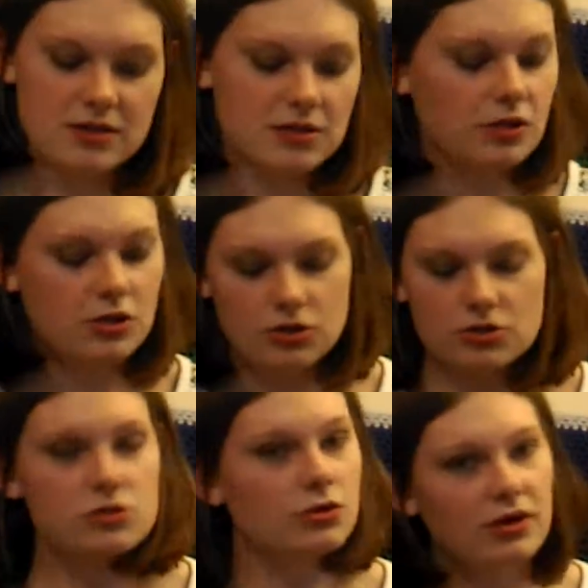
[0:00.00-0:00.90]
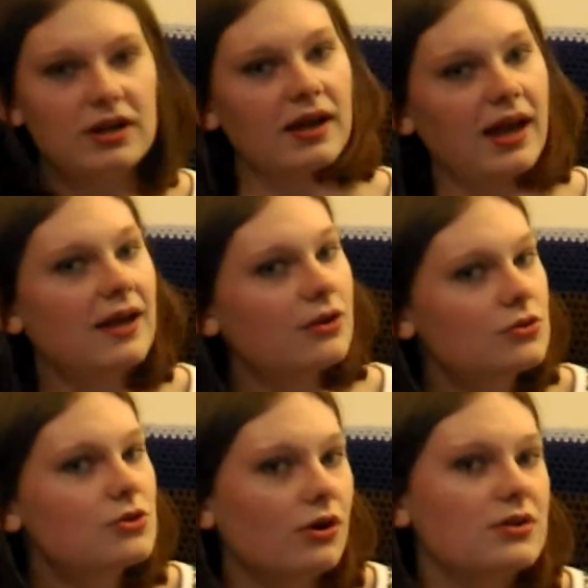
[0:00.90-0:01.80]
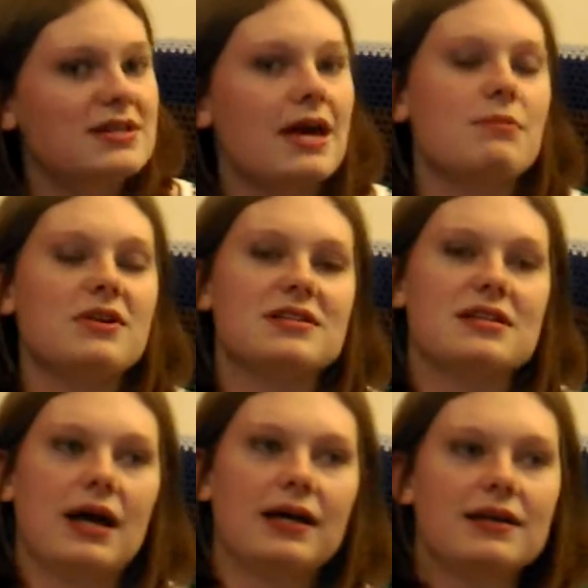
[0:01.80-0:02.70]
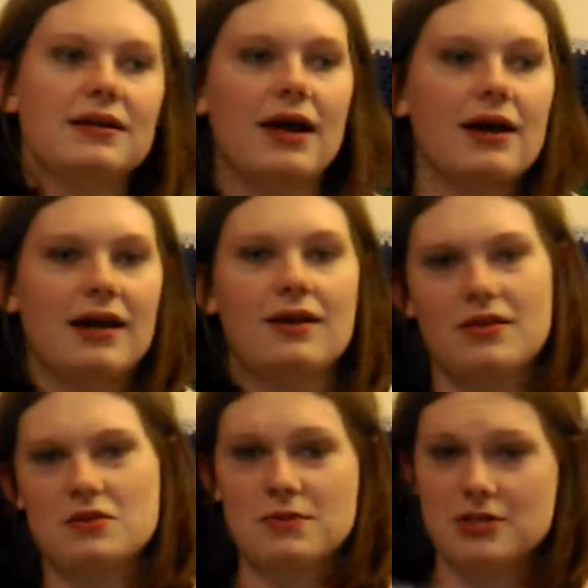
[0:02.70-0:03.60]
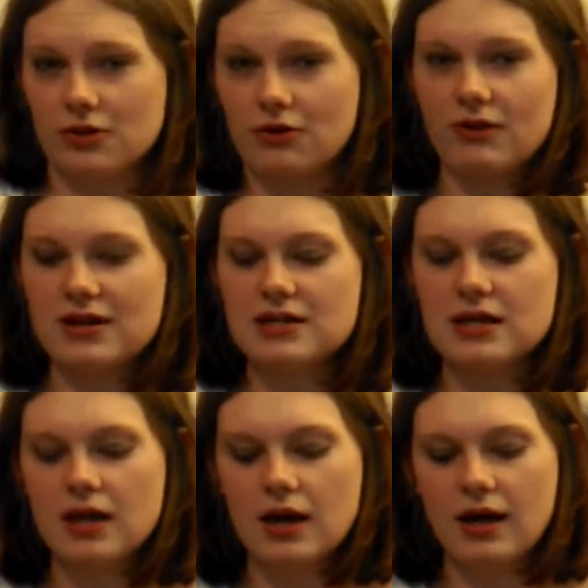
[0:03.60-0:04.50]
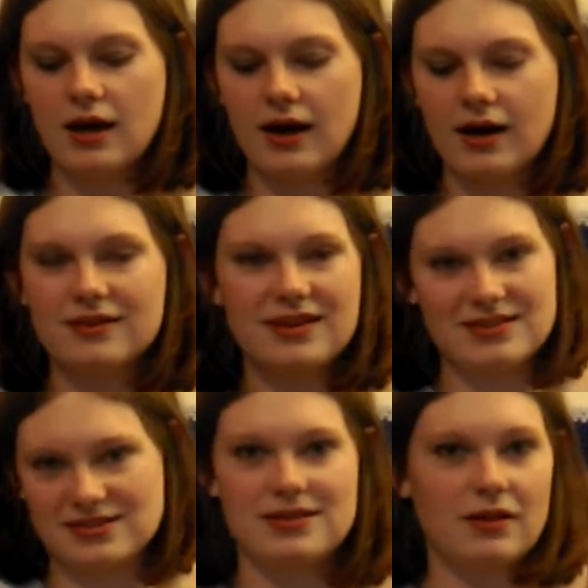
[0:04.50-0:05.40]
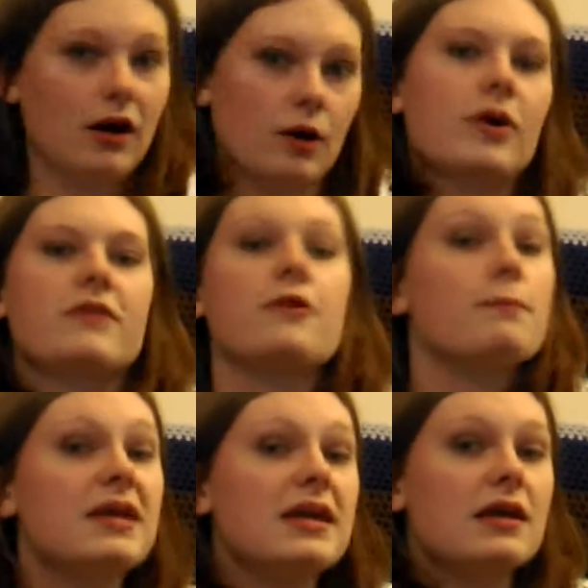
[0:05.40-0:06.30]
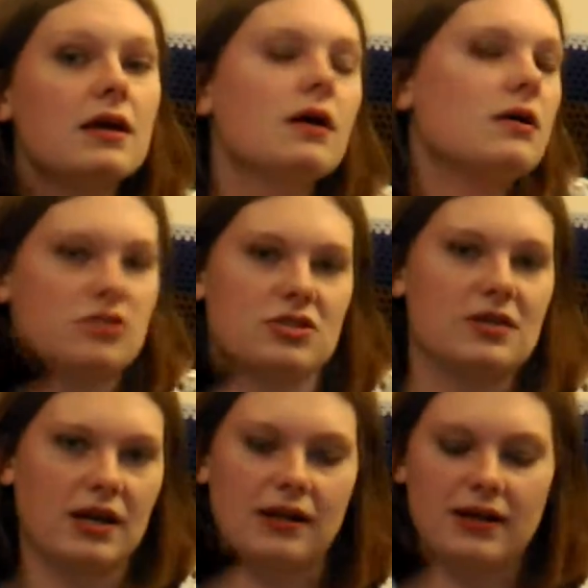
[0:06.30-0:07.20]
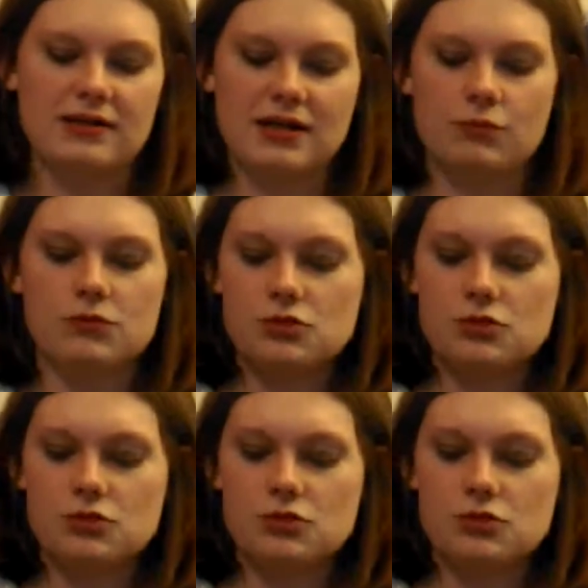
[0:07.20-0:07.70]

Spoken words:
It's a good story, again, a good concept, but it's kind of, that kind of thing has been done already, and as I say, the artwork for me just kind of let down.